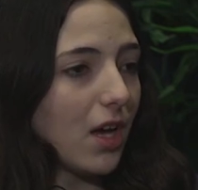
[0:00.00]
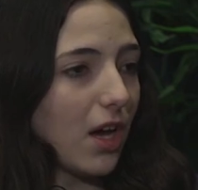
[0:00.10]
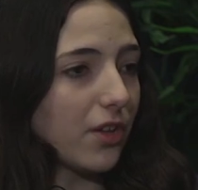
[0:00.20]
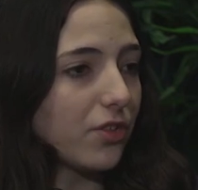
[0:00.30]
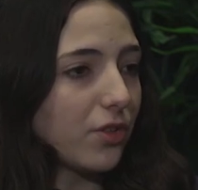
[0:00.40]

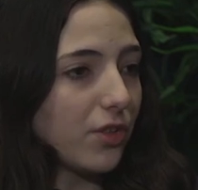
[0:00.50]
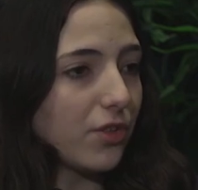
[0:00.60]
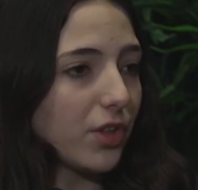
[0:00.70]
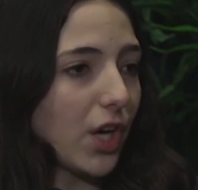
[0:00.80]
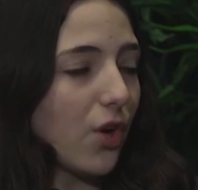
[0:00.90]
as soon
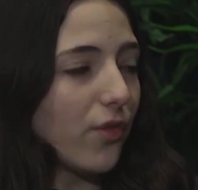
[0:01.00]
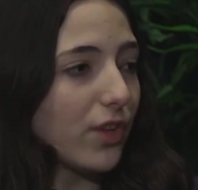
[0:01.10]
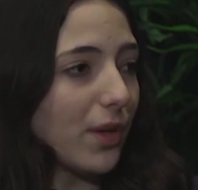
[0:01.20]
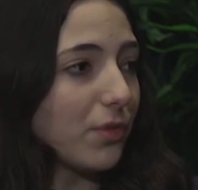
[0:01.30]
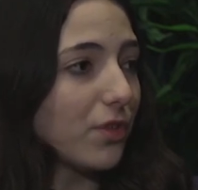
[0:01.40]
as you get over
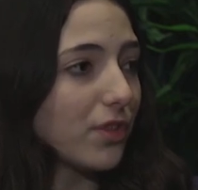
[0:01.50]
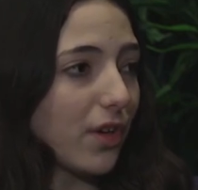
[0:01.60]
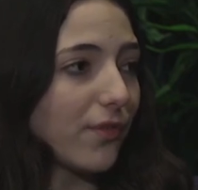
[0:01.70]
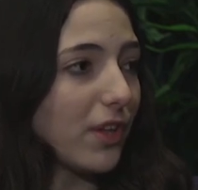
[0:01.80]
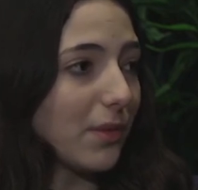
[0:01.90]
them, you
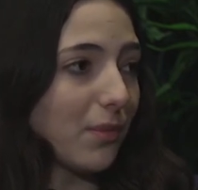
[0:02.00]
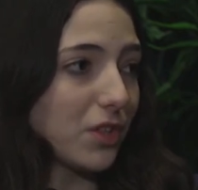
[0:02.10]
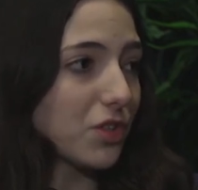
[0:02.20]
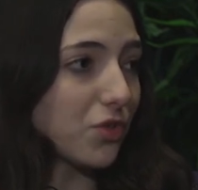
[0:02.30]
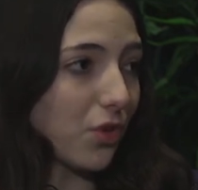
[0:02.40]
start feeling
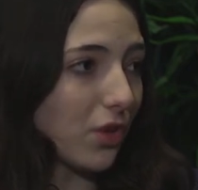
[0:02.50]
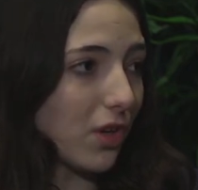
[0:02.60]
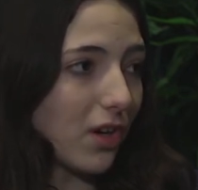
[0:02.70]
much stronger,